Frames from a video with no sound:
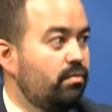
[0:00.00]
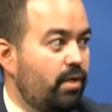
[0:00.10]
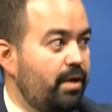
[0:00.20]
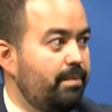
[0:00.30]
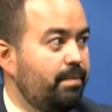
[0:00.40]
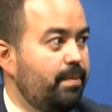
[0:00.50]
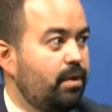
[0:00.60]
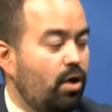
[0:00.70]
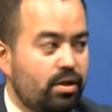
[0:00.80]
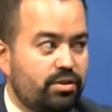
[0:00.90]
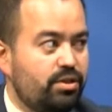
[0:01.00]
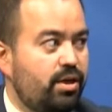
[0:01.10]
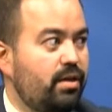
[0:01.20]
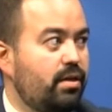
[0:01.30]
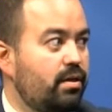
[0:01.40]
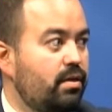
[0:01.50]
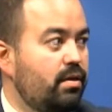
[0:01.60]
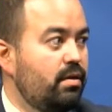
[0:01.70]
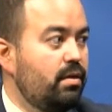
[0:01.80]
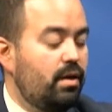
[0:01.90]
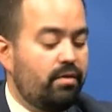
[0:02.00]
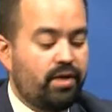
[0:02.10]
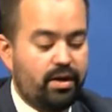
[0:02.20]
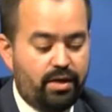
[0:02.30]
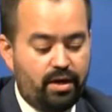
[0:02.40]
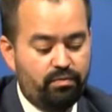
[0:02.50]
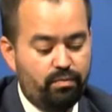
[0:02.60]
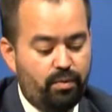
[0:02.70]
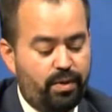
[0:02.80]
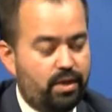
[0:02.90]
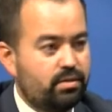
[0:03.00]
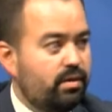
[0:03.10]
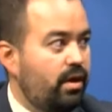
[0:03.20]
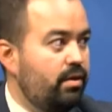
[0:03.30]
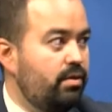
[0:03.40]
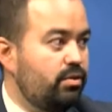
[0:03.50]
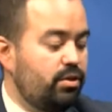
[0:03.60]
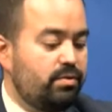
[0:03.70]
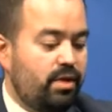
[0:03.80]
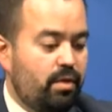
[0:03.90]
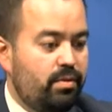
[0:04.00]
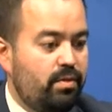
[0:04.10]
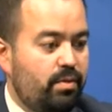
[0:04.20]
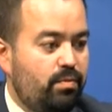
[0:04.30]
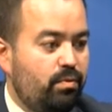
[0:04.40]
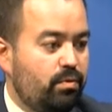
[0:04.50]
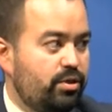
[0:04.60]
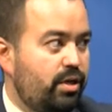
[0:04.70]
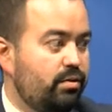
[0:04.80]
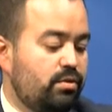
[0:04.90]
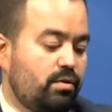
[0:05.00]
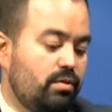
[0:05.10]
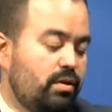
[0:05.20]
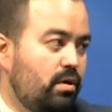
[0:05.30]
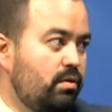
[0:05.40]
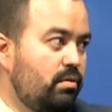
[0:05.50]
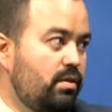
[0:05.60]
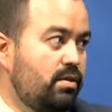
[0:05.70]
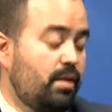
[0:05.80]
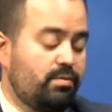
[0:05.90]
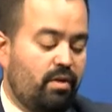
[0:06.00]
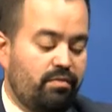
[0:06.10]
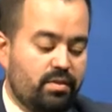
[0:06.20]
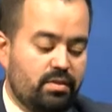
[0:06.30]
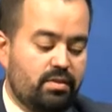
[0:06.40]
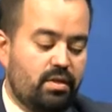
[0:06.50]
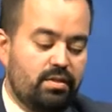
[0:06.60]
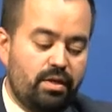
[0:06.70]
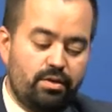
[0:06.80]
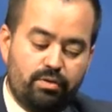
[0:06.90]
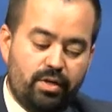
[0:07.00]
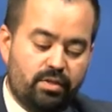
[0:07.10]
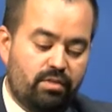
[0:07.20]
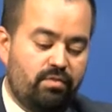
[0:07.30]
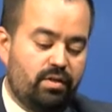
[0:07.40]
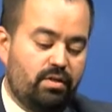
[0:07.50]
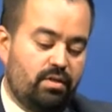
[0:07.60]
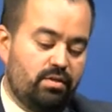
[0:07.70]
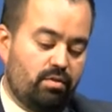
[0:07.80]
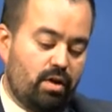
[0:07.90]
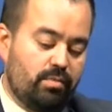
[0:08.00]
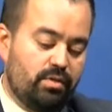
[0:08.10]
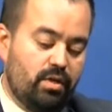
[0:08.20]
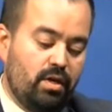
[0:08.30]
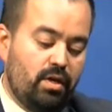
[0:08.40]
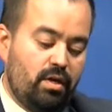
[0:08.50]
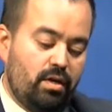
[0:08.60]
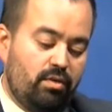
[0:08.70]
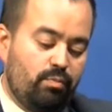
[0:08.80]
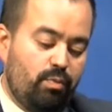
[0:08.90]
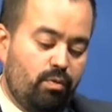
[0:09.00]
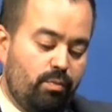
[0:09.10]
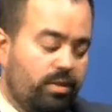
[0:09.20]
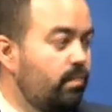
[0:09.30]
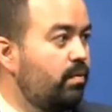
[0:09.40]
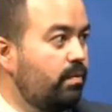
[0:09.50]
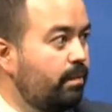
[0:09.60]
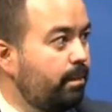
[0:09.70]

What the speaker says: Right? Cost of jailing. And I've got data from El Paso County that shows how many people were jailed solely on these types of offenses. And I'll tell you who gets convicted of these crimes. It's poor people.